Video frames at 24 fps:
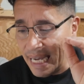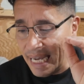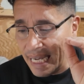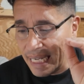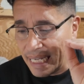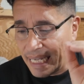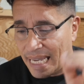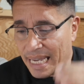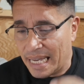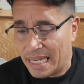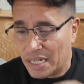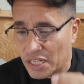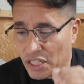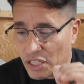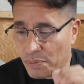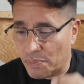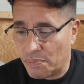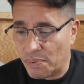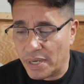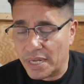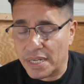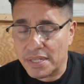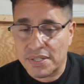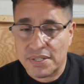I can't
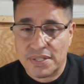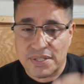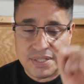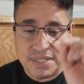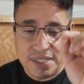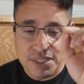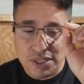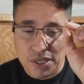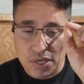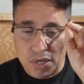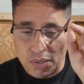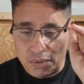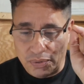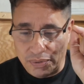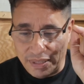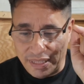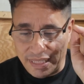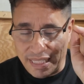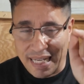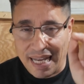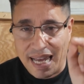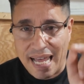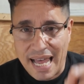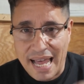express, you
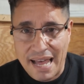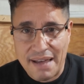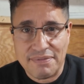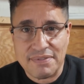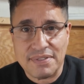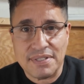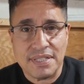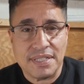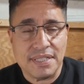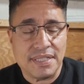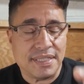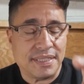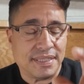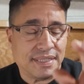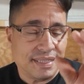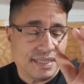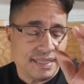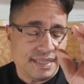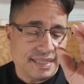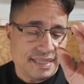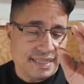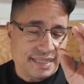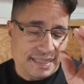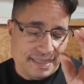have to,
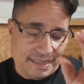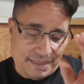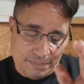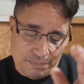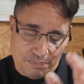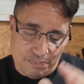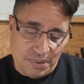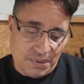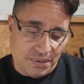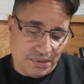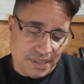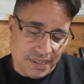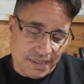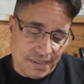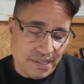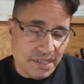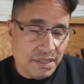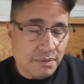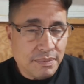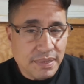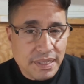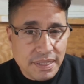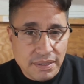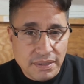building an
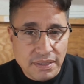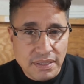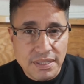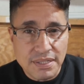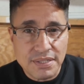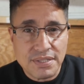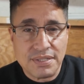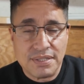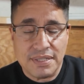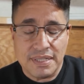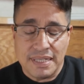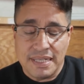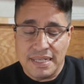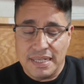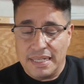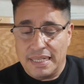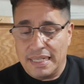email list,